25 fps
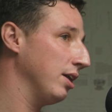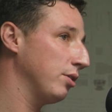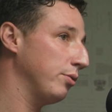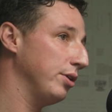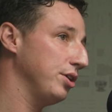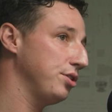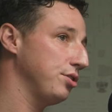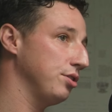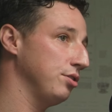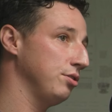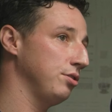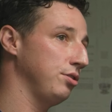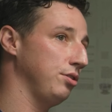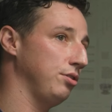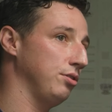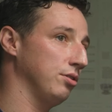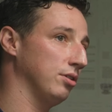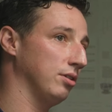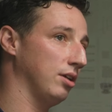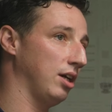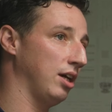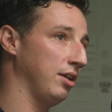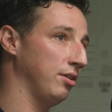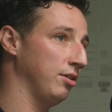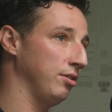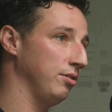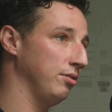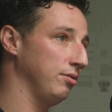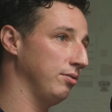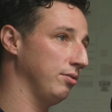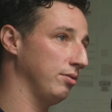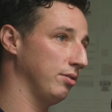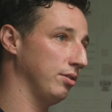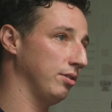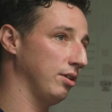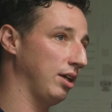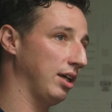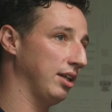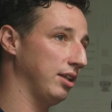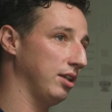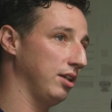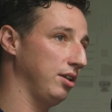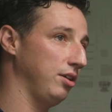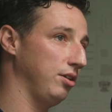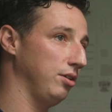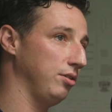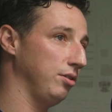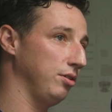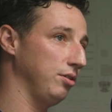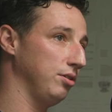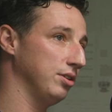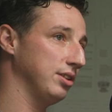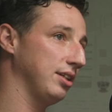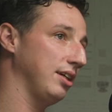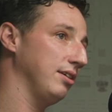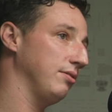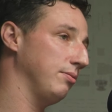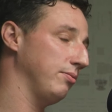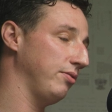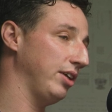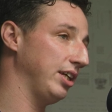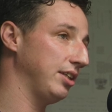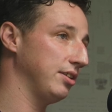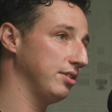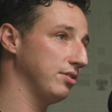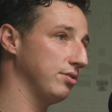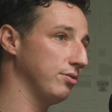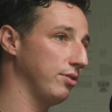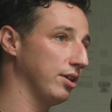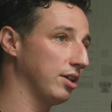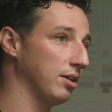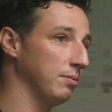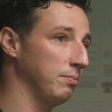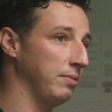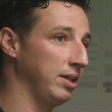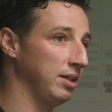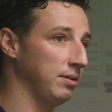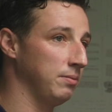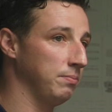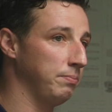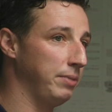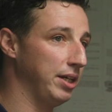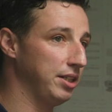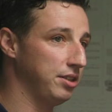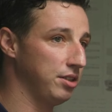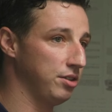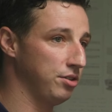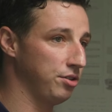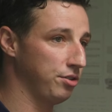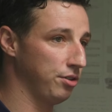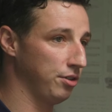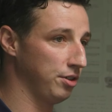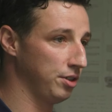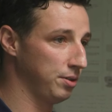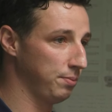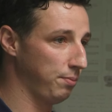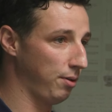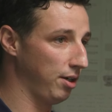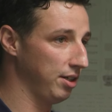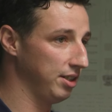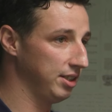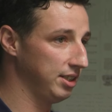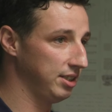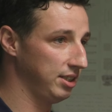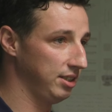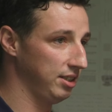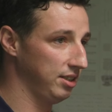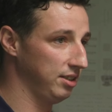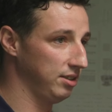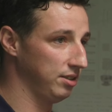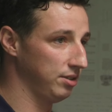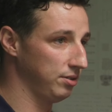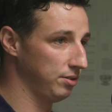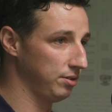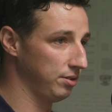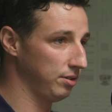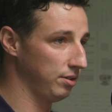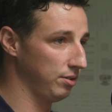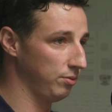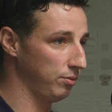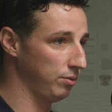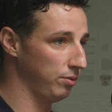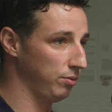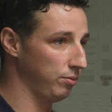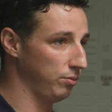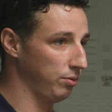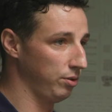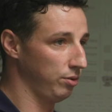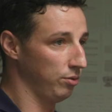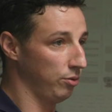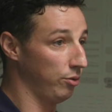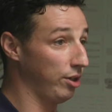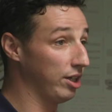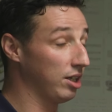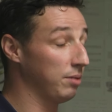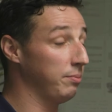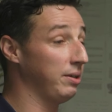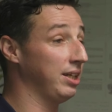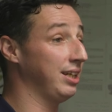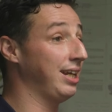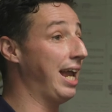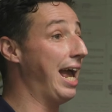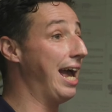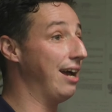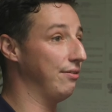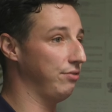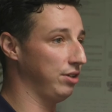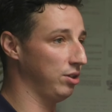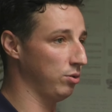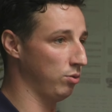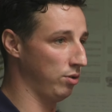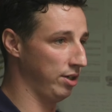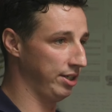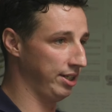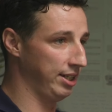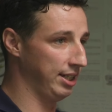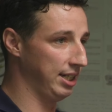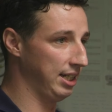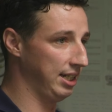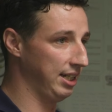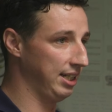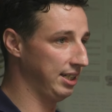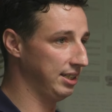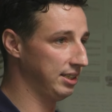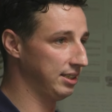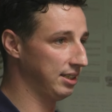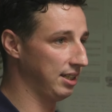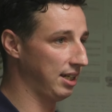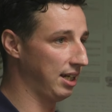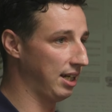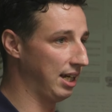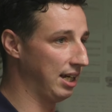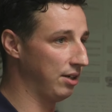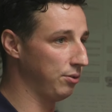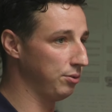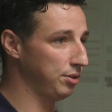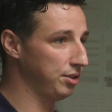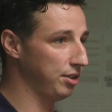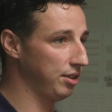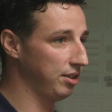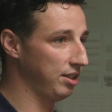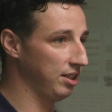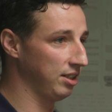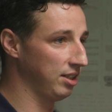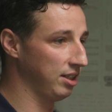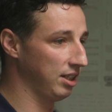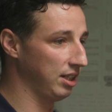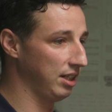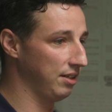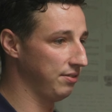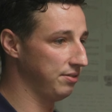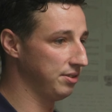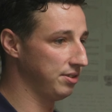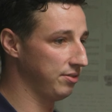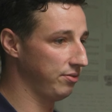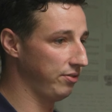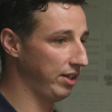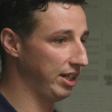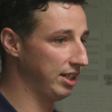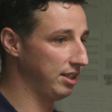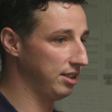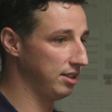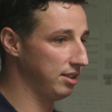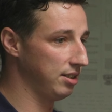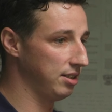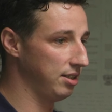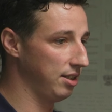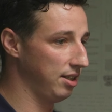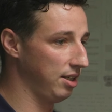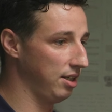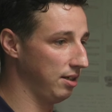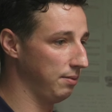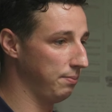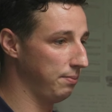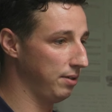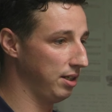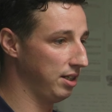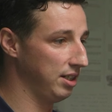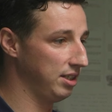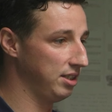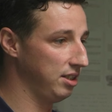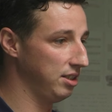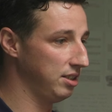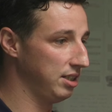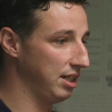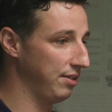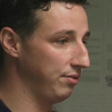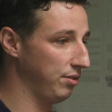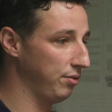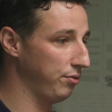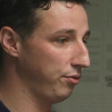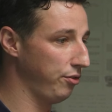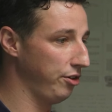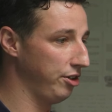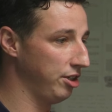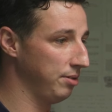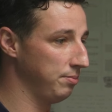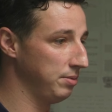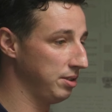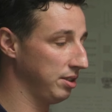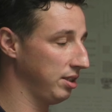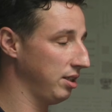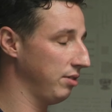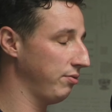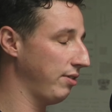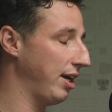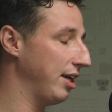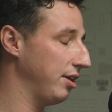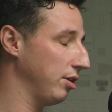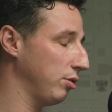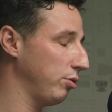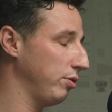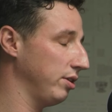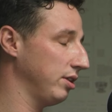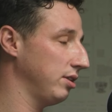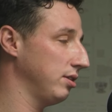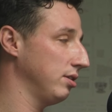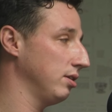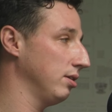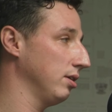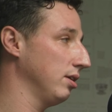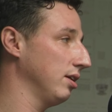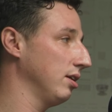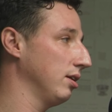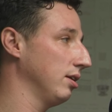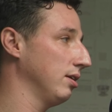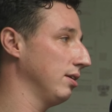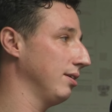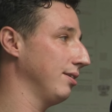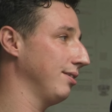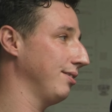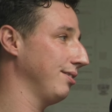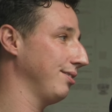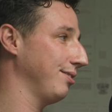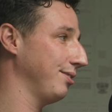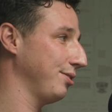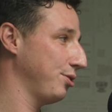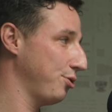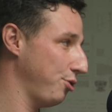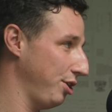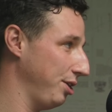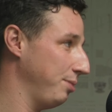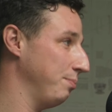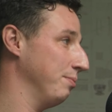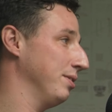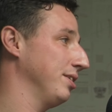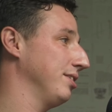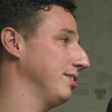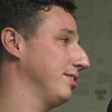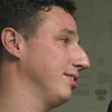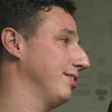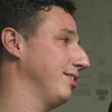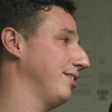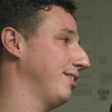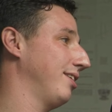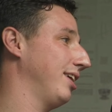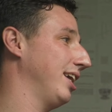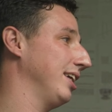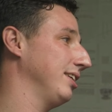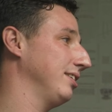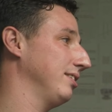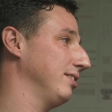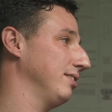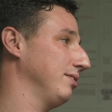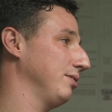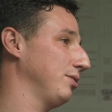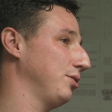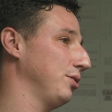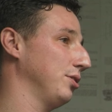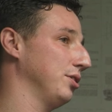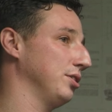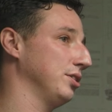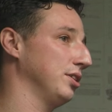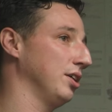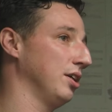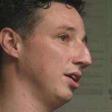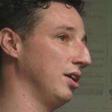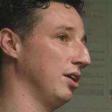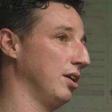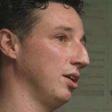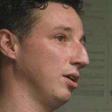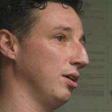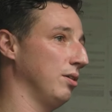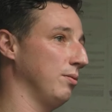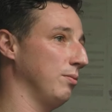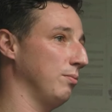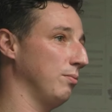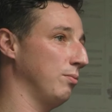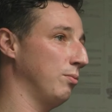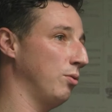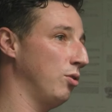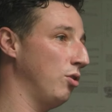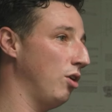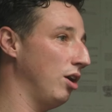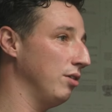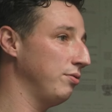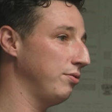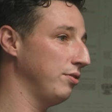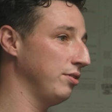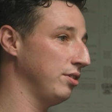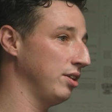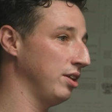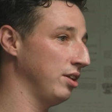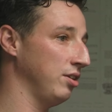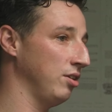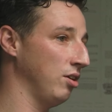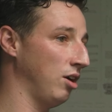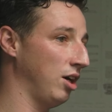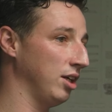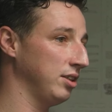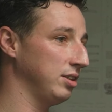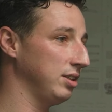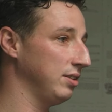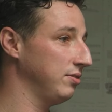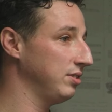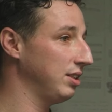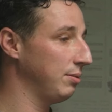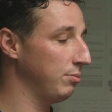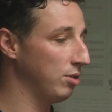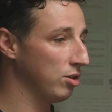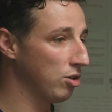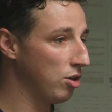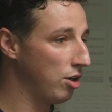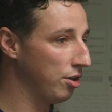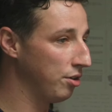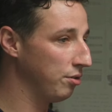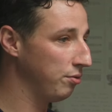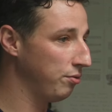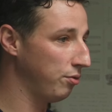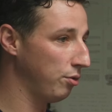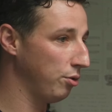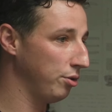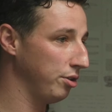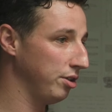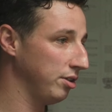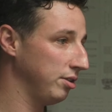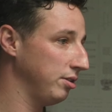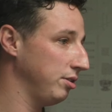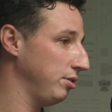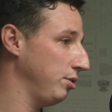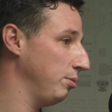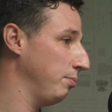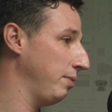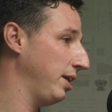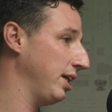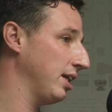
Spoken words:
question to you, I know you say vets recommend pet insurance policies, recommend having one at least. I also think it gives vets the ability to have the freedom to give adequate treatment, right? Because more often than not, if someone can't afford it, you may